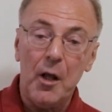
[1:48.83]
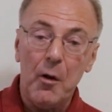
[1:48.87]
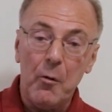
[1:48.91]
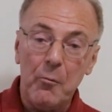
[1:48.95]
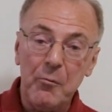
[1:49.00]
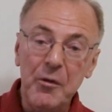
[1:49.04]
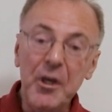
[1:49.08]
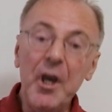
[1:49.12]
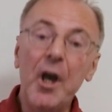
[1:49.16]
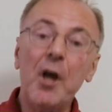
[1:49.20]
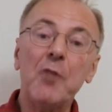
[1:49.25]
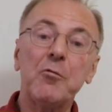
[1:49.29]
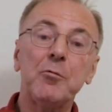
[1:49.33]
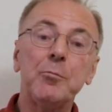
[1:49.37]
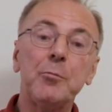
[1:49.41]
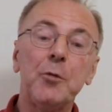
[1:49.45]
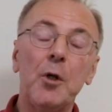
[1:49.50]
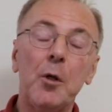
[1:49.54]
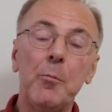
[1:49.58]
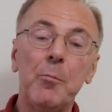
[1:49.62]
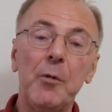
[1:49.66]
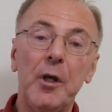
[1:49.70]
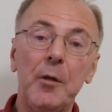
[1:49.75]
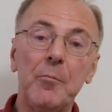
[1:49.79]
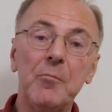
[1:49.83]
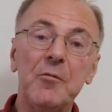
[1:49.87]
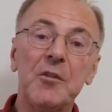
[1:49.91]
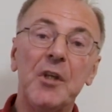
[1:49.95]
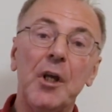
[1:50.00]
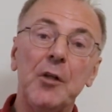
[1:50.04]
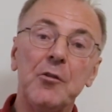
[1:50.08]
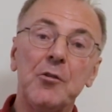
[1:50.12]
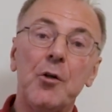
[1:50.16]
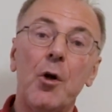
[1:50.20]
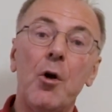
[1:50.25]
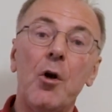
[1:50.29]
we have problems
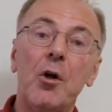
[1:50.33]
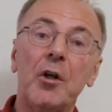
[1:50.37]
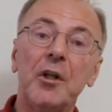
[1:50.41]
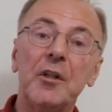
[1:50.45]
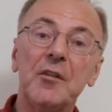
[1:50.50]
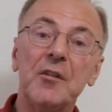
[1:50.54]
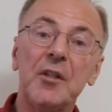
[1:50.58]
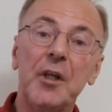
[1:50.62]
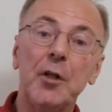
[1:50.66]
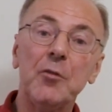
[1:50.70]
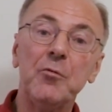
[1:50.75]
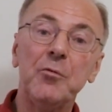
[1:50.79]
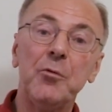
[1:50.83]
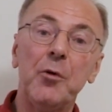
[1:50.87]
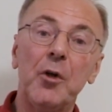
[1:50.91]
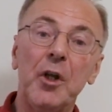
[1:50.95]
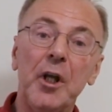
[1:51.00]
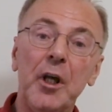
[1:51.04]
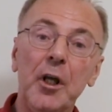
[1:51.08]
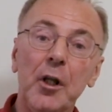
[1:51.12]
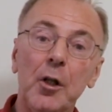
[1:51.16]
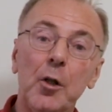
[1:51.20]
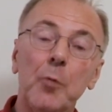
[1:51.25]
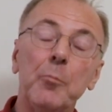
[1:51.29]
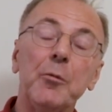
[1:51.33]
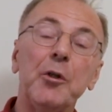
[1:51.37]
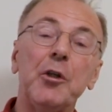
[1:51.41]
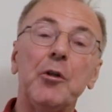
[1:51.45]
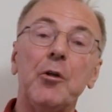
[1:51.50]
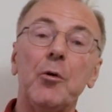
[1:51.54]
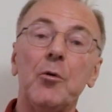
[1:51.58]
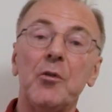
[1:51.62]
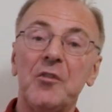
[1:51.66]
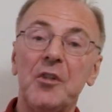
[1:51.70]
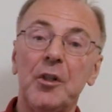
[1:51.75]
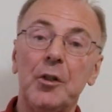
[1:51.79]
and the organs can fall ill
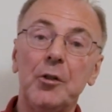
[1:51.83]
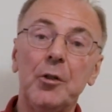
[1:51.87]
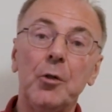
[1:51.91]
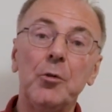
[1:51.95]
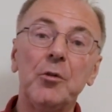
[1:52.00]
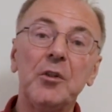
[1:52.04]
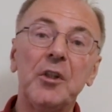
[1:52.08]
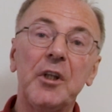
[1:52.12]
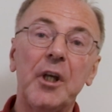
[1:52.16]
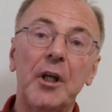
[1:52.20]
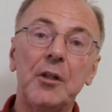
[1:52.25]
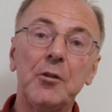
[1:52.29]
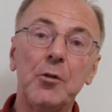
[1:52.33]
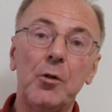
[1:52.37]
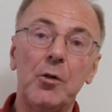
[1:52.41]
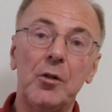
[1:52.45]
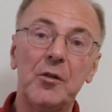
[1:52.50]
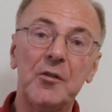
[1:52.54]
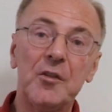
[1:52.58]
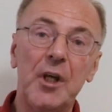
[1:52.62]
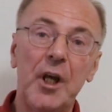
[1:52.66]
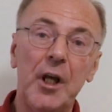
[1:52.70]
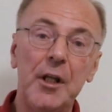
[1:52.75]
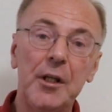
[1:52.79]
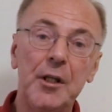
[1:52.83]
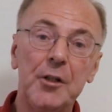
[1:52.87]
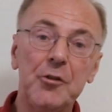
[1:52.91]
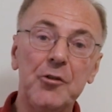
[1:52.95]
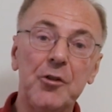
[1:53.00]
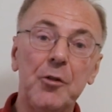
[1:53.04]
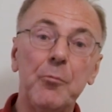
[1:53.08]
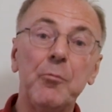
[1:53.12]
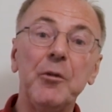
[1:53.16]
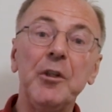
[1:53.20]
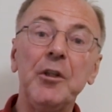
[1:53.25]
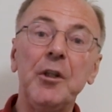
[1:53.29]
because they don't get all the
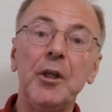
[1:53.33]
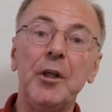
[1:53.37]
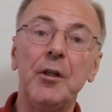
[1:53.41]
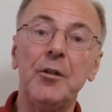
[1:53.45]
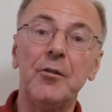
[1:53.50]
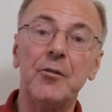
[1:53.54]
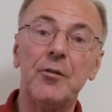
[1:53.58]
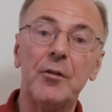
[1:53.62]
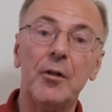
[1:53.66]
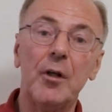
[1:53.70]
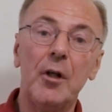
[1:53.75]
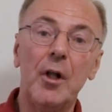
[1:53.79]
energy we need.